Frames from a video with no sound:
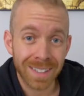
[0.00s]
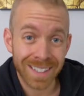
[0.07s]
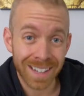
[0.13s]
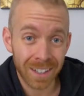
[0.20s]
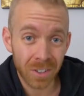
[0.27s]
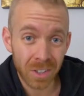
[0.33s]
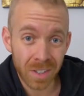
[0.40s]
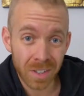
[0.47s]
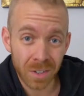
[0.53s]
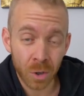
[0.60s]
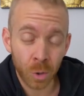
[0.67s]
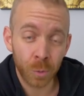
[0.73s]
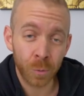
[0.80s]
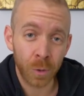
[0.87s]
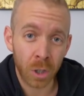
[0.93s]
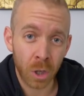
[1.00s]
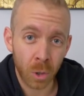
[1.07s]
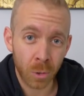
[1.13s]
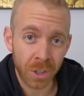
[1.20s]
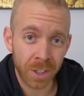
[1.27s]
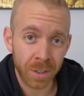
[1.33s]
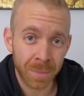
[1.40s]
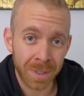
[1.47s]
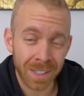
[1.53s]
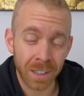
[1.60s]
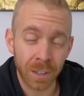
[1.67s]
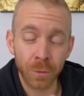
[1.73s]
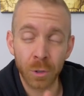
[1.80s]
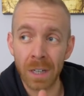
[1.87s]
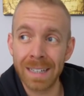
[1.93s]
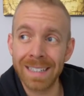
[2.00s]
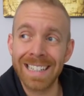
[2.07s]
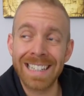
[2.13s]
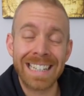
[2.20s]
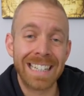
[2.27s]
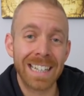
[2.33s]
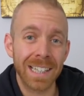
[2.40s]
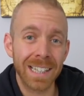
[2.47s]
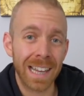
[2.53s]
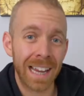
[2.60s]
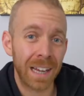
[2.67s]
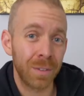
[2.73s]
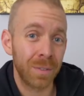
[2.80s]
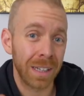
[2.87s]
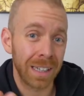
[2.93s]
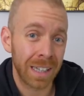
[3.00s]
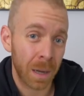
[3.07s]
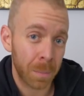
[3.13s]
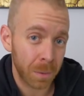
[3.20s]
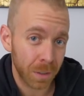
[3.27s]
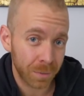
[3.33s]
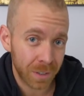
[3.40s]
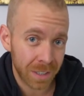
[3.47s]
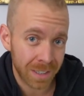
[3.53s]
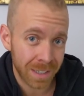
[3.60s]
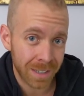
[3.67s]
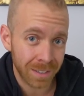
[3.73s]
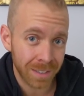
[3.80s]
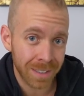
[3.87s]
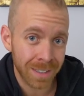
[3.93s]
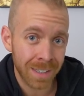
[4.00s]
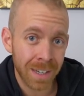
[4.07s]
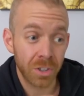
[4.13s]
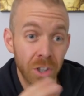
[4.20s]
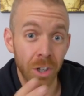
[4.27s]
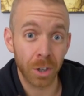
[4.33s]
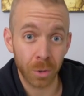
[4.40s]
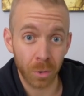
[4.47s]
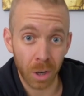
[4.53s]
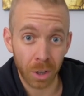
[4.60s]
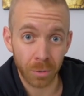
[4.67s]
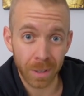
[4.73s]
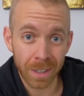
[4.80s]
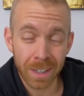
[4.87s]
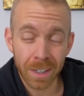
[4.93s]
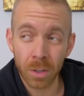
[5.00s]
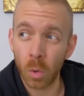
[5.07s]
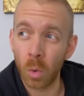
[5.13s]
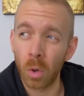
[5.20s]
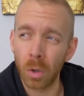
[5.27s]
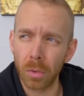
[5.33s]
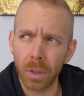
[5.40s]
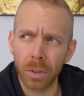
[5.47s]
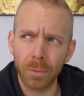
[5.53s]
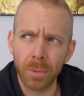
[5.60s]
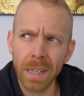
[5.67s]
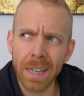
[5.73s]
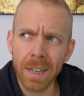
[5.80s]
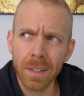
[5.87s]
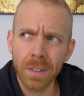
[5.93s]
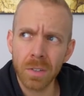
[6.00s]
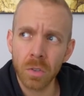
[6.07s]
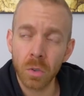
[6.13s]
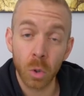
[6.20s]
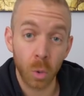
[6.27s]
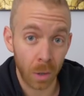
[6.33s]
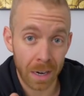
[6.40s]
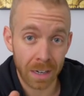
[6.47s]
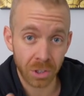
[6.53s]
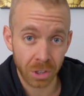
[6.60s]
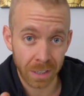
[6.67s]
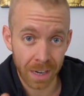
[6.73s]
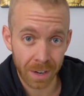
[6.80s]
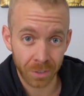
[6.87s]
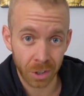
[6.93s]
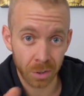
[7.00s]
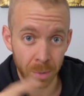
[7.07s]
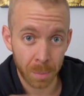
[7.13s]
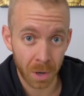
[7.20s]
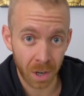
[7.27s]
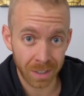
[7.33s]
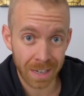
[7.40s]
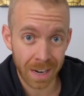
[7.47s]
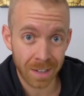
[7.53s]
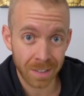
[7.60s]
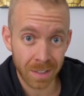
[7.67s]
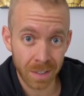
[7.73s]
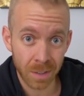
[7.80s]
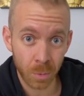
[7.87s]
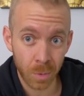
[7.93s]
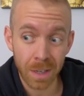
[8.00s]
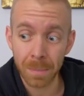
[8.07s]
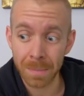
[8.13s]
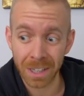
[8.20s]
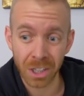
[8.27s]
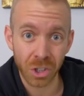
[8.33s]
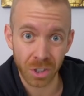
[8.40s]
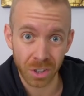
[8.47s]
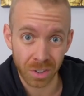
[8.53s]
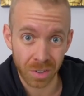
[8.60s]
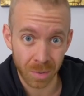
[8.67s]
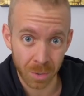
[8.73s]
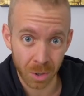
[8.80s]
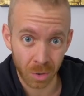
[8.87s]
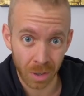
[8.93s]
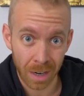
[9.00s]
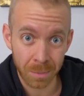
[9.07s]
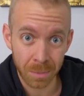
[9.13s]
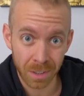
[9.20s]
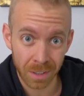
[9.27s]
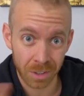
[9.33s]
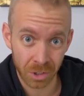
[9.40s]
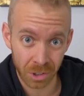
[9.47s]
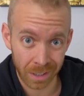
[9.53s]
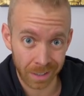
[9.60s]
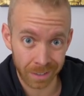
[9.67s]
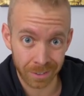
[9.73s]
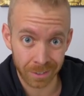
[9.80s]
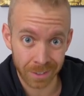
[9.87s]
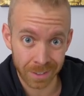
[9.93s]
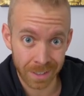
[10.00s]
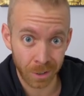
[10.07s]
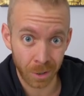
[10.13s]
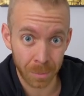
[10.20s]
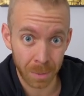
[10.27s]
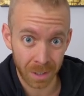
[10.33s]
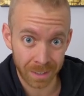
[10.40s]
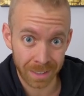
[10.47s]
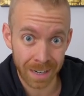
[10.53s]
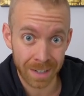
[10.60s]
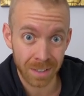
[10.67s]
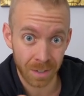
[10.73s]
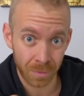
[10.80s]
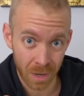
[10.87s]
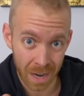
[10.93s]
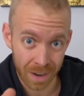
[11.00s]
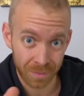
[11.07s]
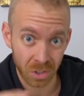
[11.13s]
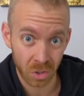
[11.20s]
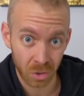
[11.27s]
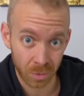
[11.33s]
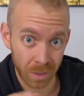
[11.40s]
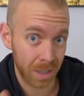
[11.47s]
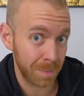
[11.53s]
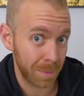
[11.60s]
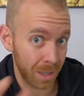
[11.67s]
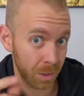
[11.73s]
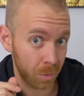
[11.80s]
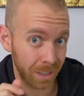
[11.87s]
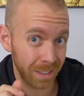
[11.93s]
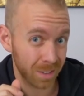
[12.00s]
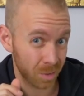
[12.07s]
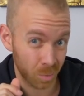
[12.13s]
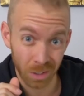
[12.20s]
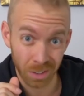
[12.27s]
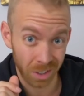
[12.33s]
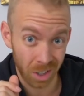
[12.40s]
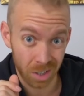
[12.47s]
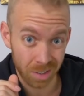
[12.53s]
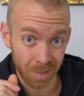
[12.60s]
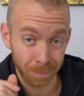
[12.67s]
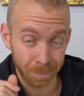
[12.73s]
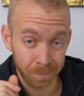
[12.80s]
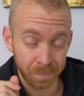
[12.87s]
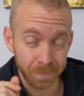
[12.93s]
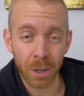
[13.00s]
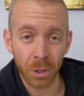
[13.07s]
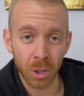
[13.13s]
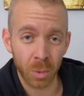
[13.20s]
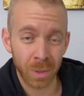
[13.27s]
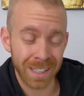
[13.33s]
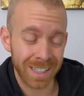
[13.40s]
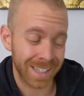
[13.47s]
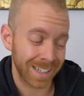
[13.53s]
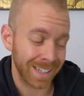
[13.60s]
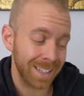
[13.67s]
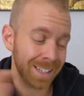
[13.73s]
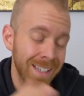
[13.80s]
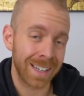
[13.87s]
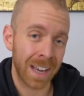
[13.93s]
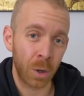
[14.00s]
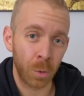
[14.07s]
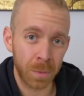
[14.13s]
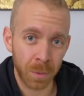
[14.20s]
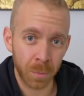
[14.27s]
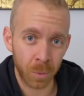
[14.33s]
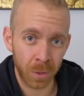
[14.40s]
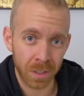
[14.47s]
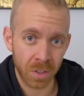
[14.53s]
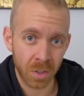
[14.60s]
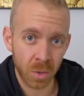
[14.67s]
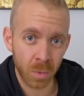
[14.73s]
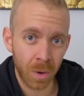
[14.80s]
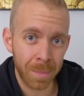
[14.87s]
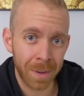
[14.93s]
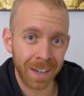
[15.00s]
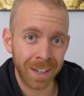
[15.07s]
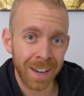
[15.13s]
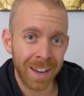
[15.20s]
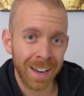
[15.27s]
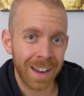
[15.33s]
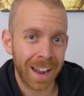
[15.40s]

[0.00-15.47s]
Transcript: Sanders is known for coaching himself. Granted, he does have a couple of consultants, Jerry Rodrigue or Rodriguez, who we're actually having on the podcast this week. Make sure you subscribe to the Triathlon Taren podcast if you haven't already, by the way. It's really awesome. Tower 26 has helped him with his swimming.